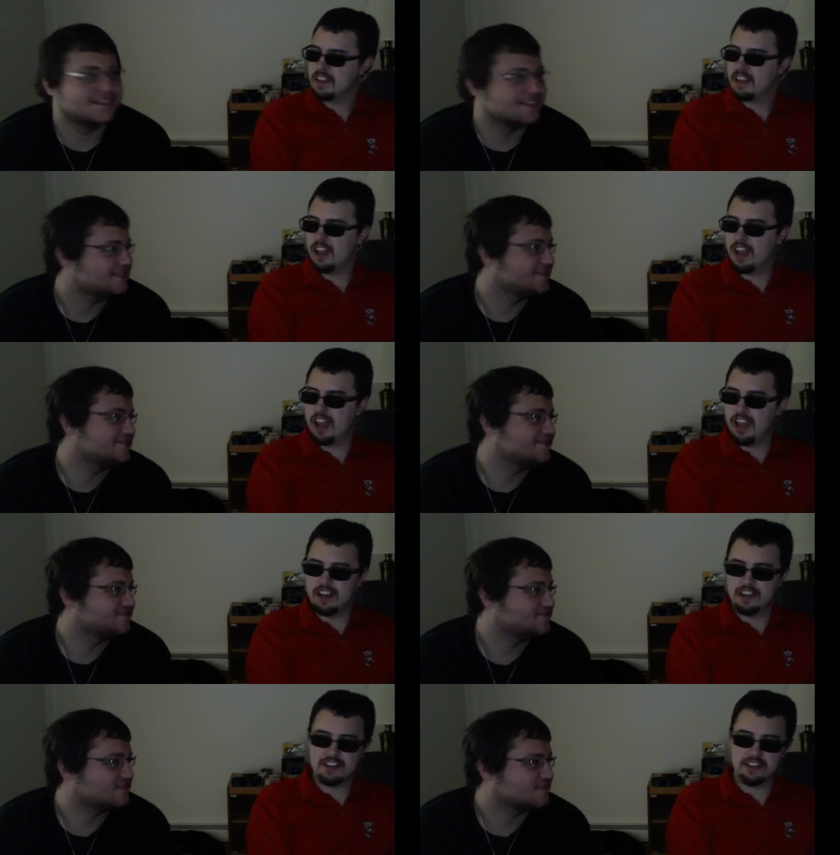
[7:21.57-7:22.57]

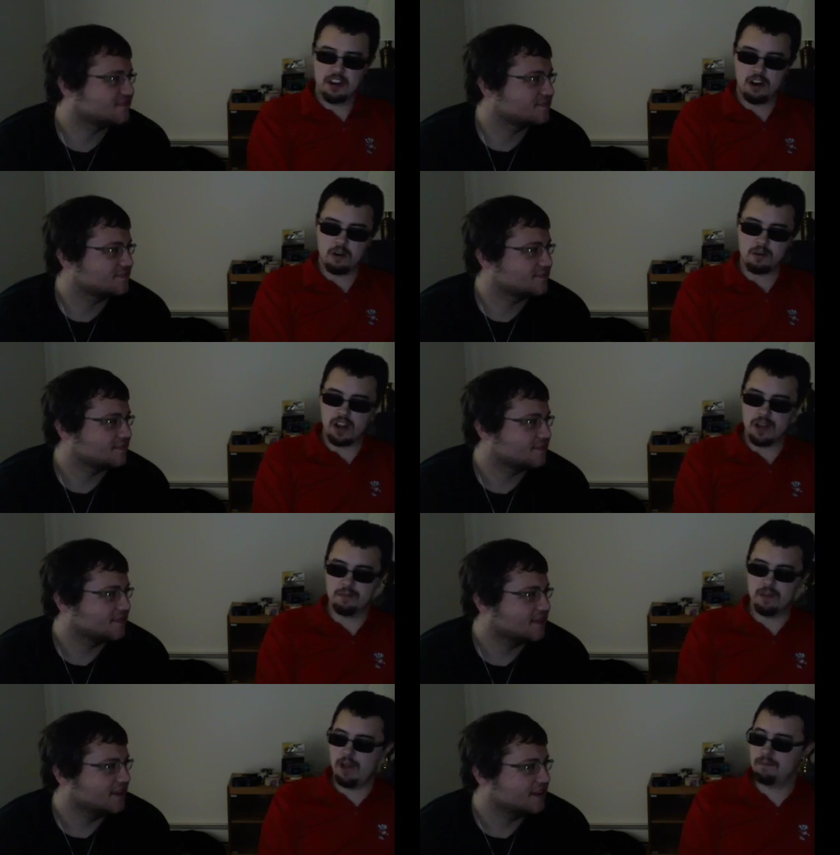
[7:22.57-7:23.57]
Speaker 1: And oh, I'm
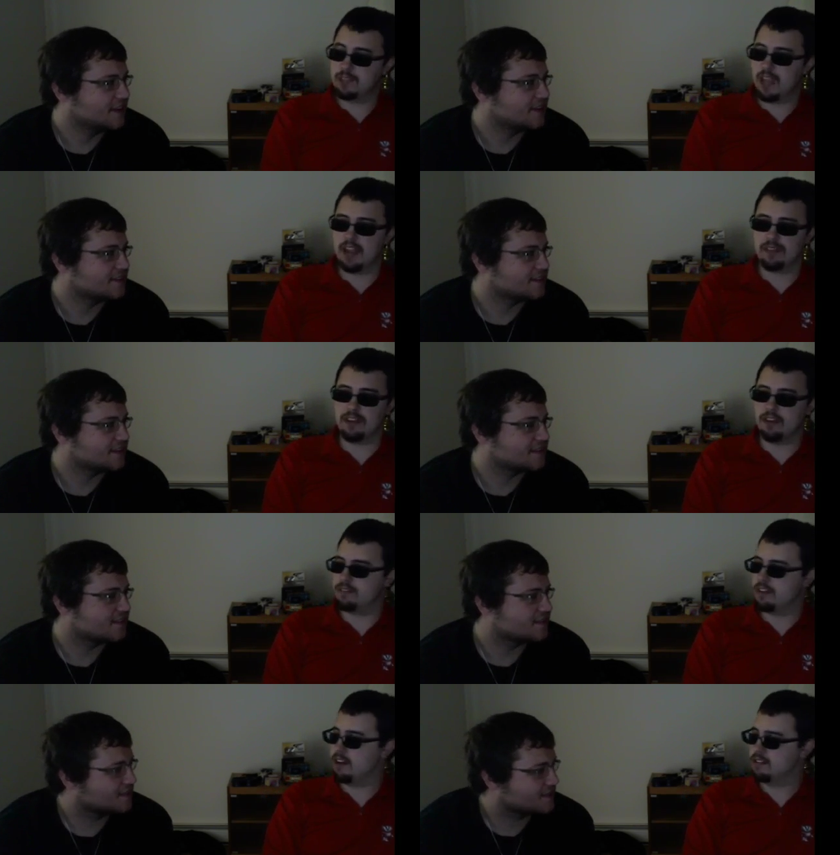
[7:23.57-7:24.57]
I'm saying the the
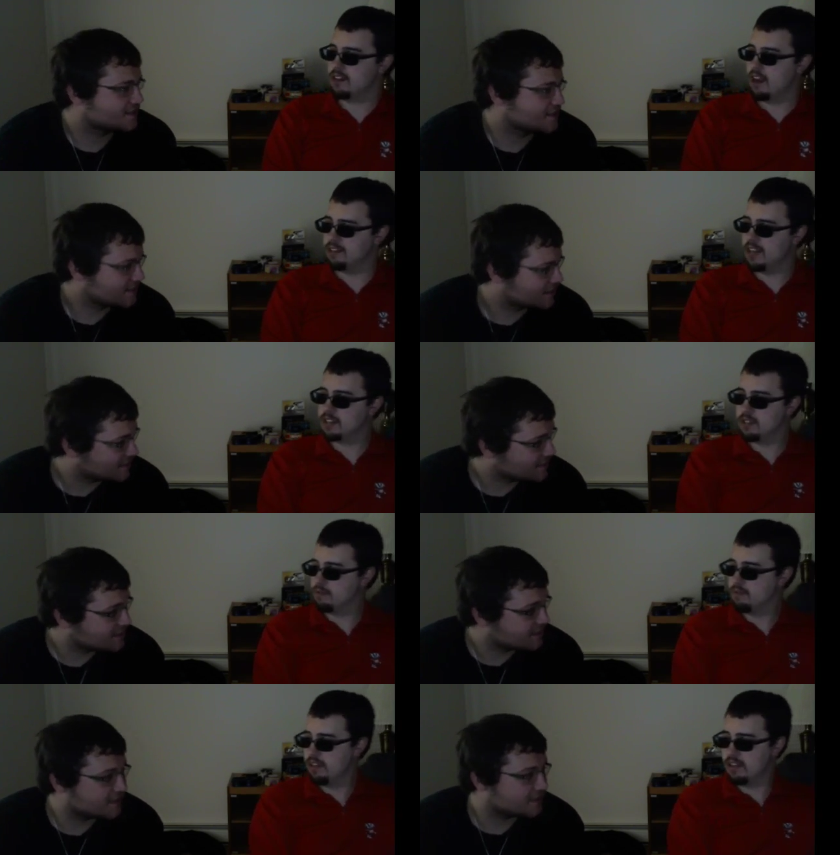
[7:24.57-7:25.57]
art style is actually
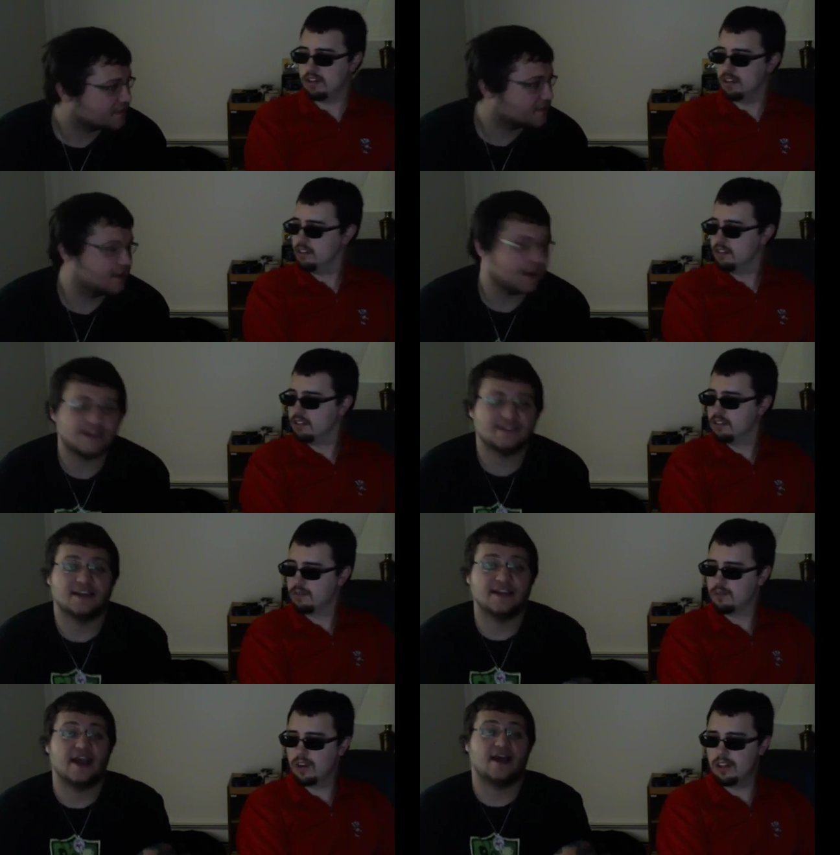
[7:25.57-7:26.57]
really good. Exactly.
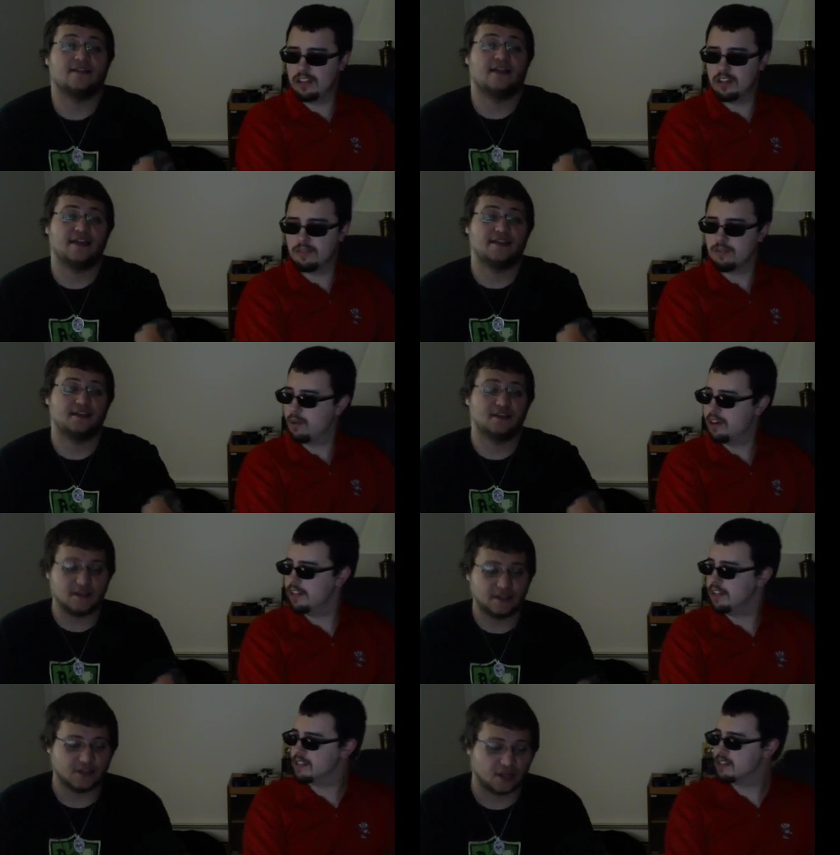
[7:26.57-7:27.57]
Yeah. Really good like the, the
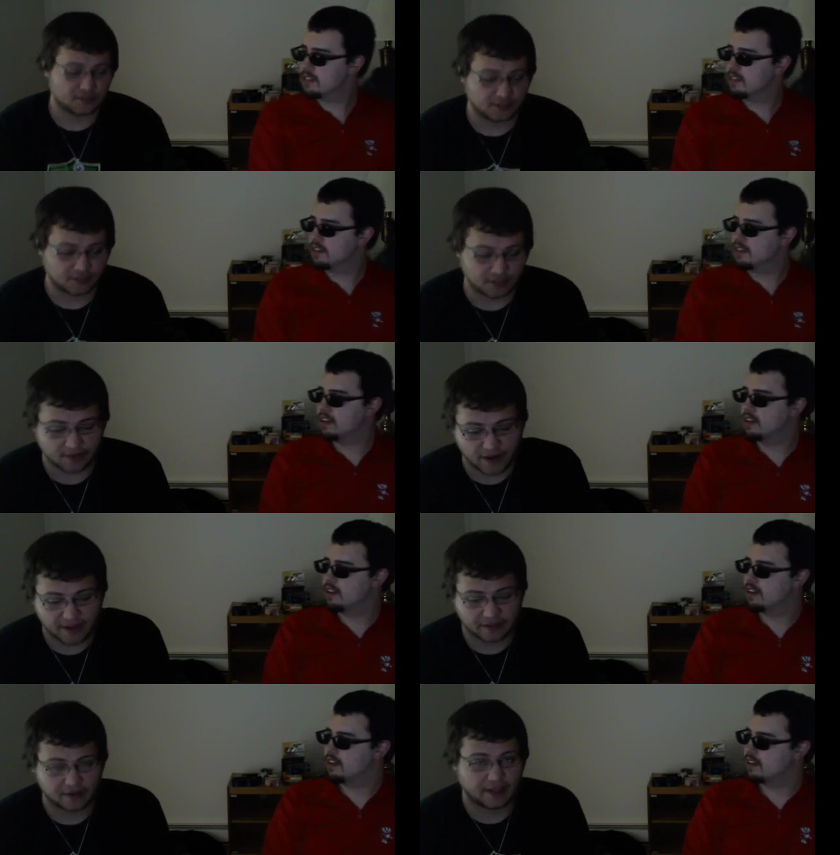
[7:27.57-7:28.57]
adults
Speaker 2: look like regular
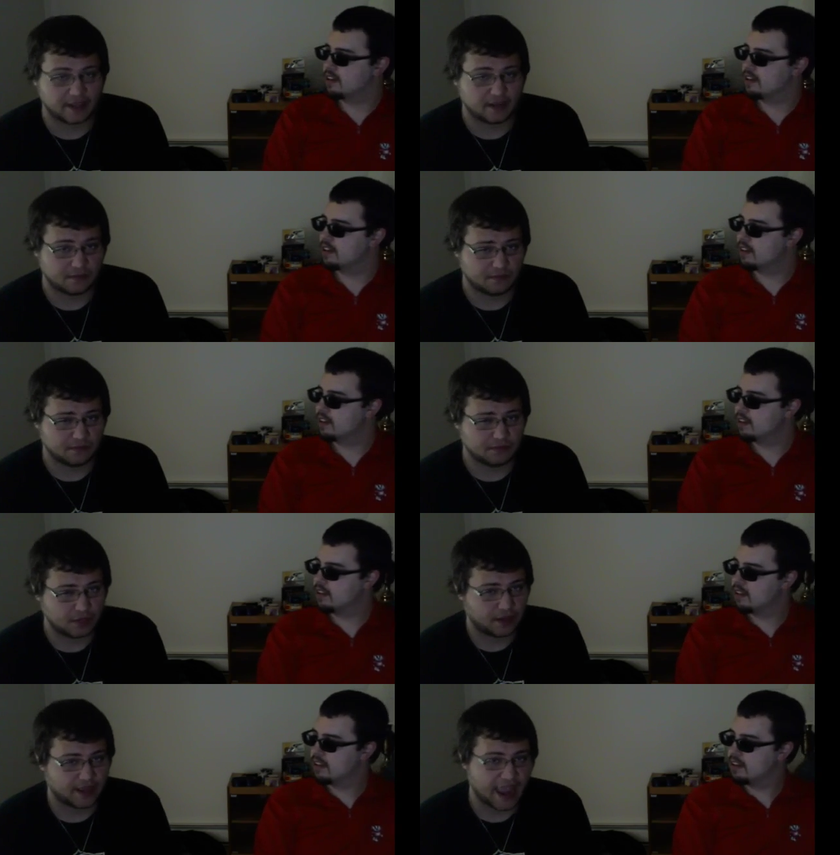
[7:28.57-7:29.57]
like
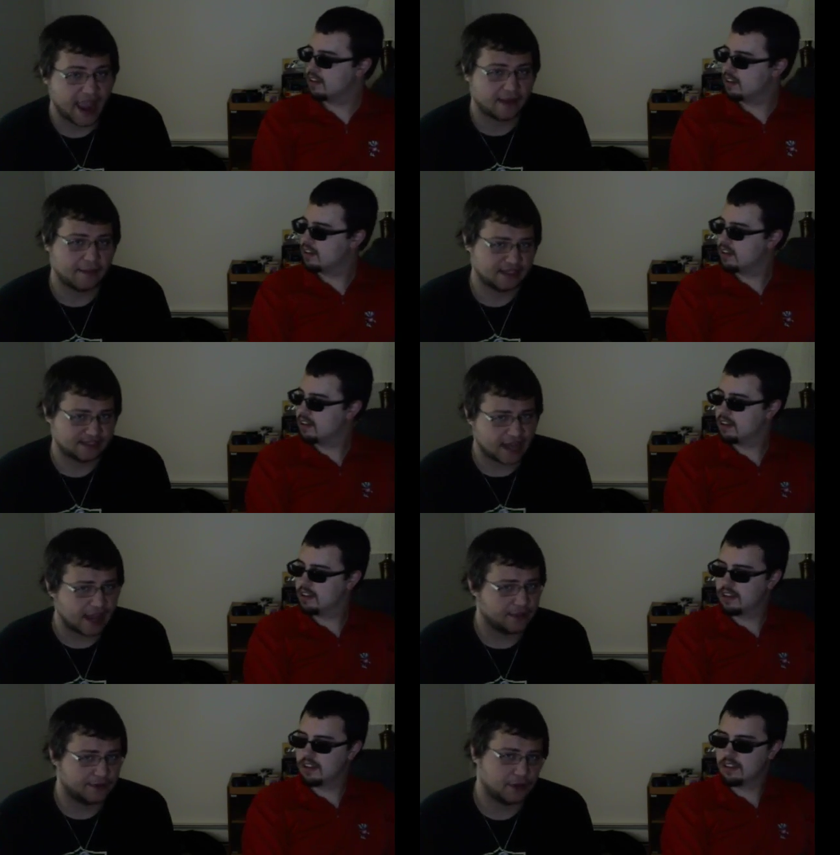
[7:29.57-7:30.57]
like anime style
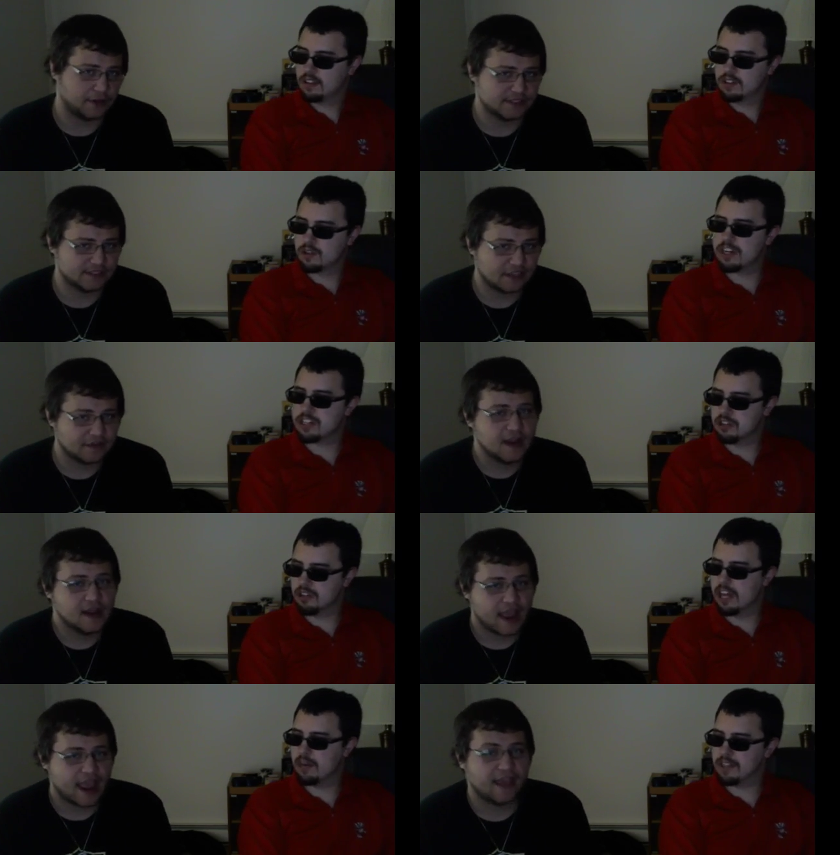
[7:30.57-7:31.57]
adults and traditional stuff.
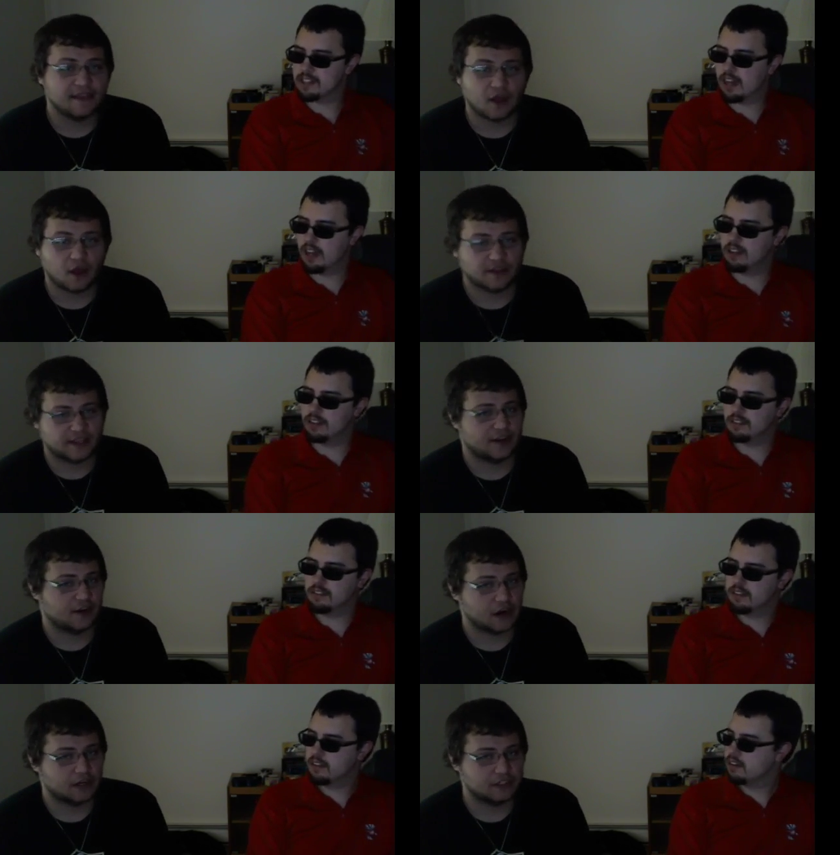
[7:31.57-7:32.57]
anime and stuff. all the mm.
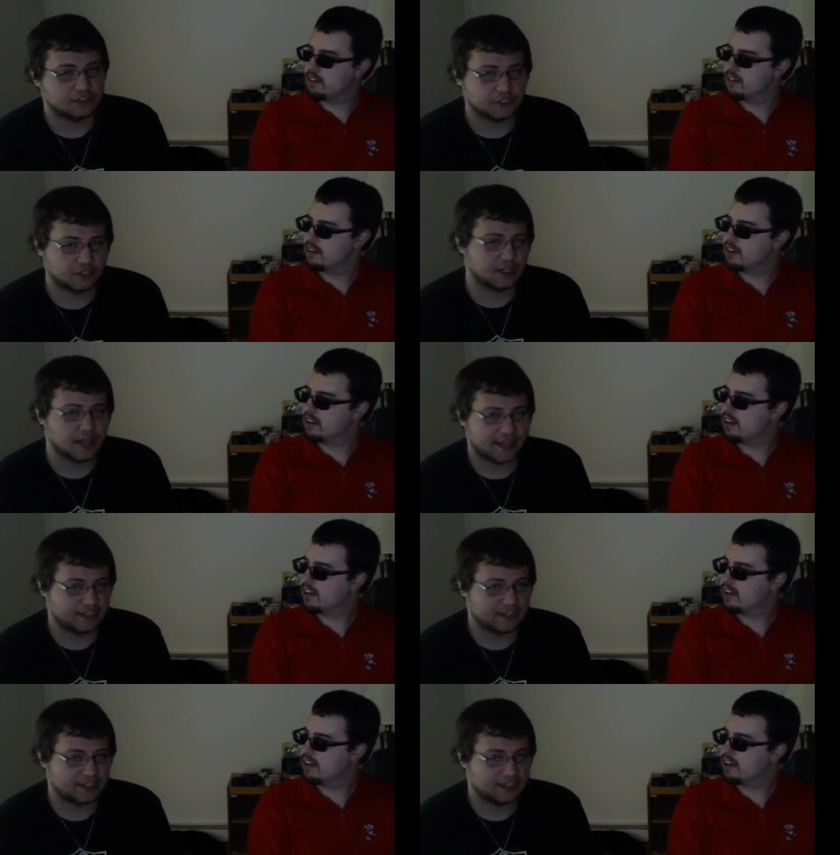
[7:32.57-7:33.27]
kindergartners look like